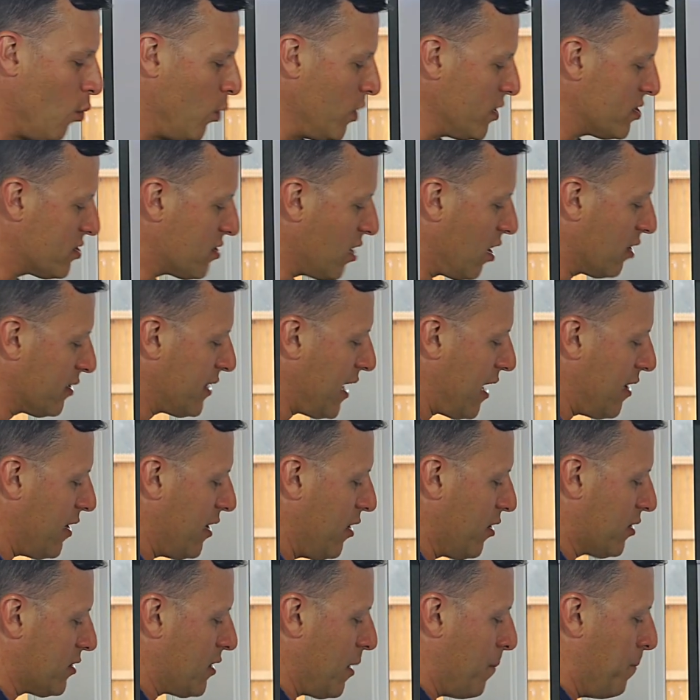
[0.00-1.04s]
We start
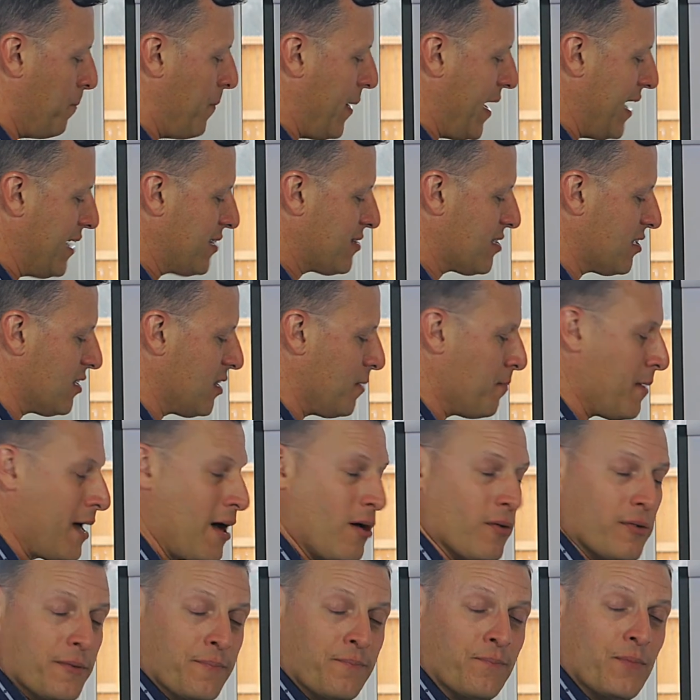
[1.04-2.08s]
down here at the base of the
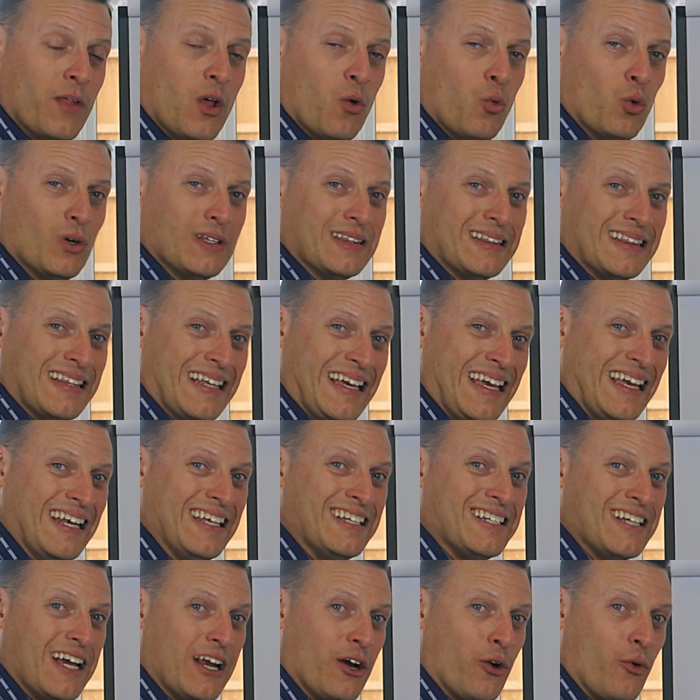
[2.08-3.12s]
mountain with
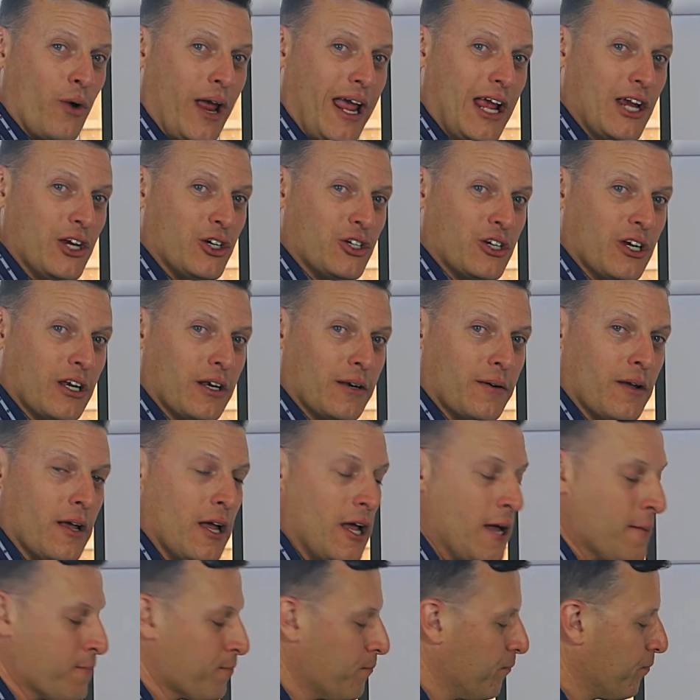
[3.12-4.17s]
lead generation,
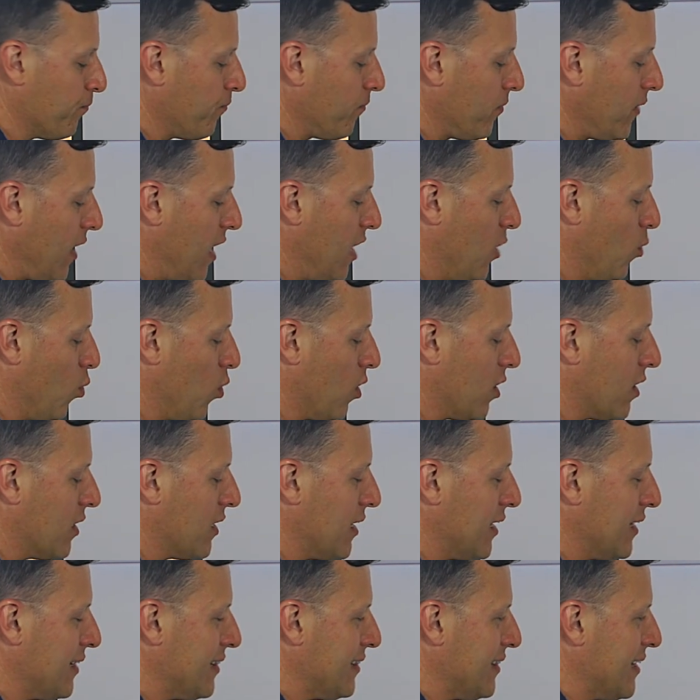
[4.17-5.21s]
and we're
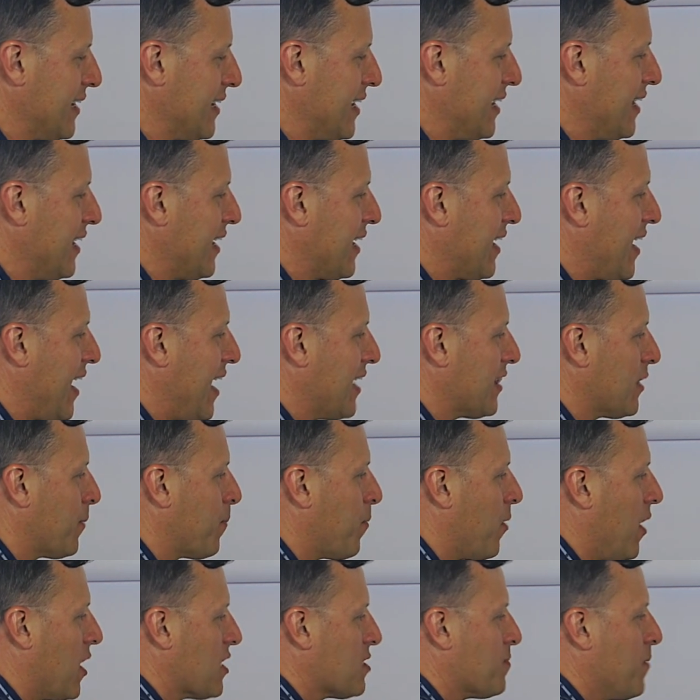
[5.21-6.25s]
going to lead and guide the
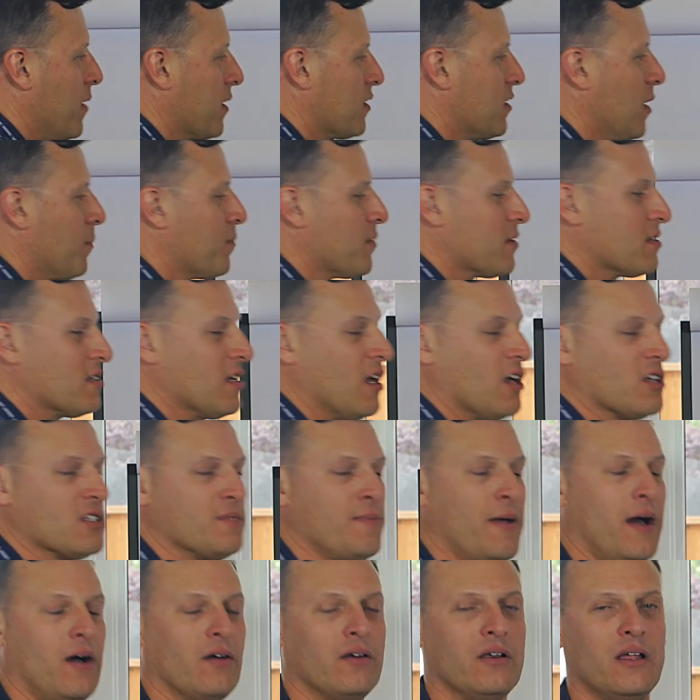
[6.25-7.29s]
prospect up the
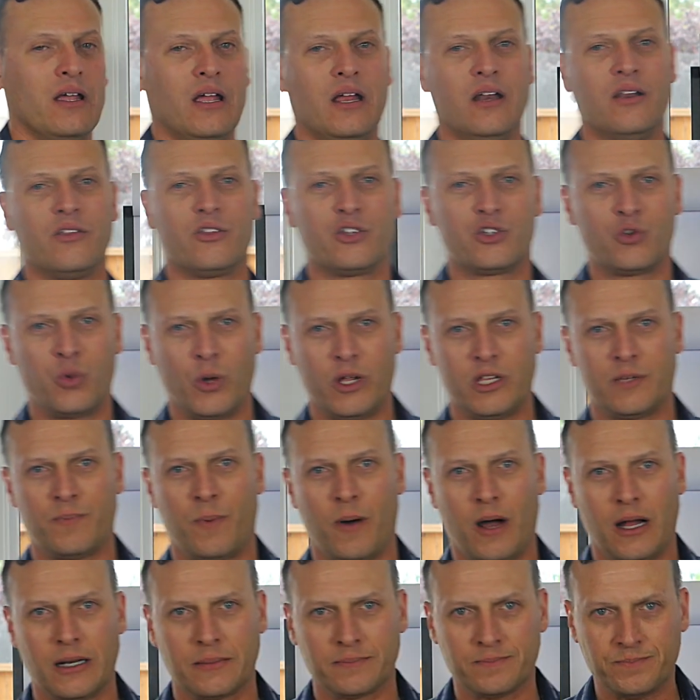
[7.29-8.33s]
sales mountain into the sweet
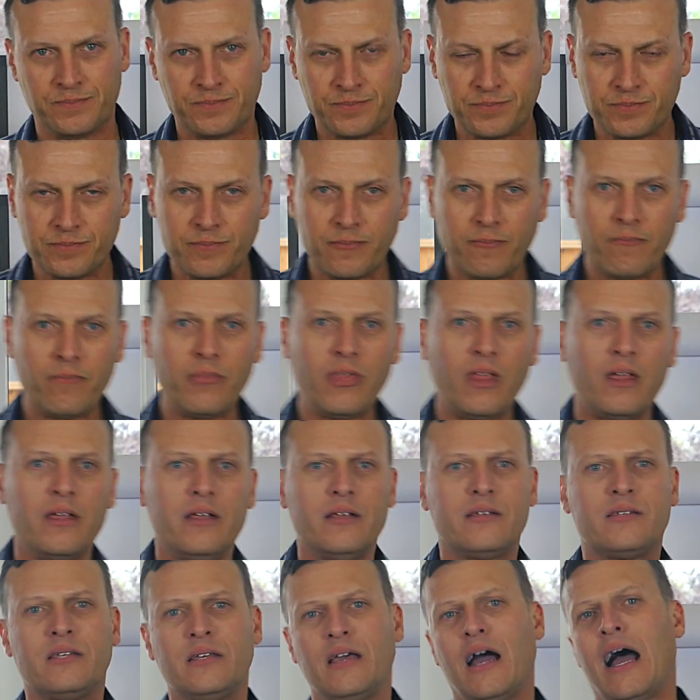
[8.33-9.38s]
spot.
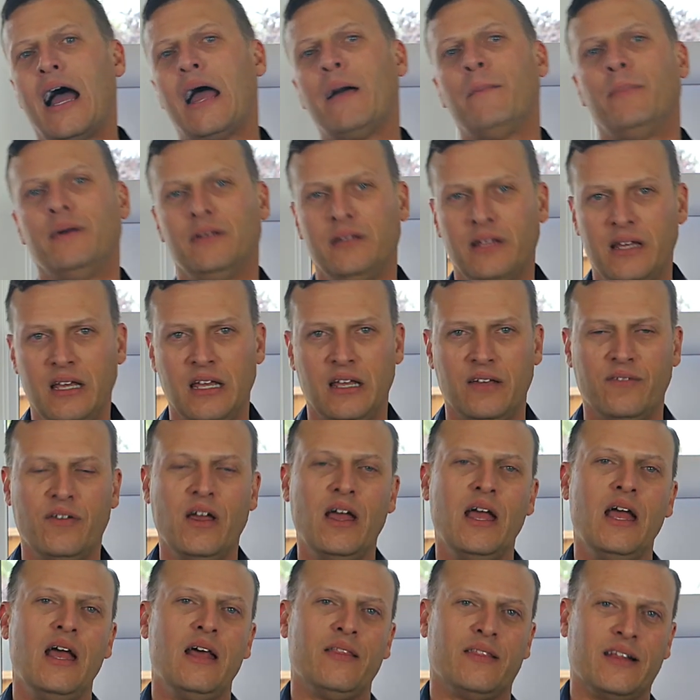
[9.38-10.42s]
You see, I believe
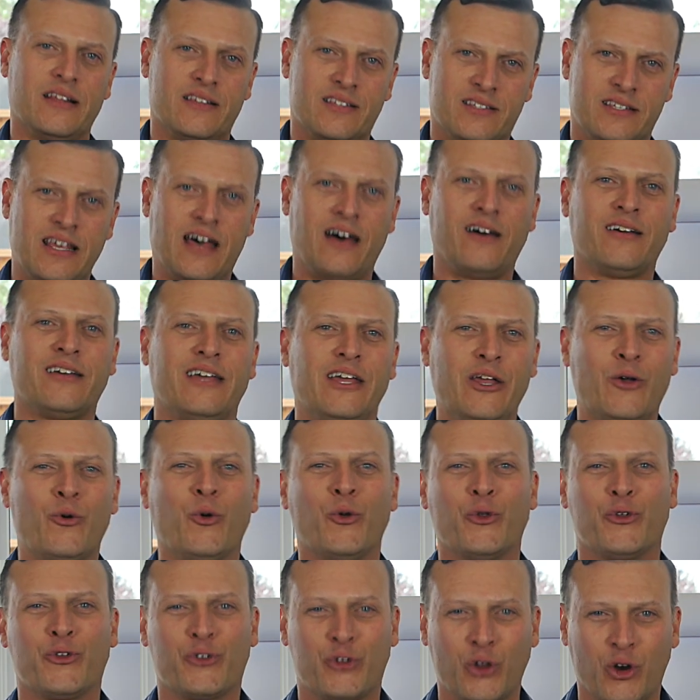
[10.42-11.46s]
that selling
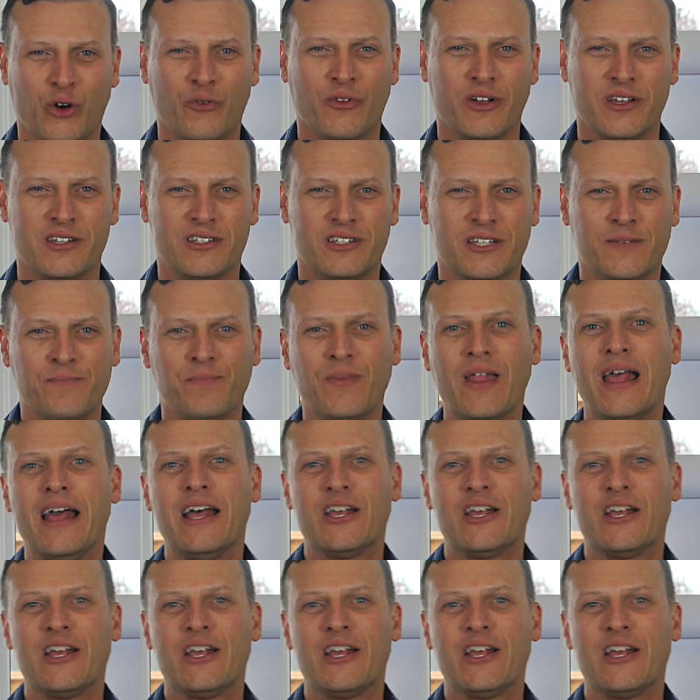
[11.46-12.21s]
equals service.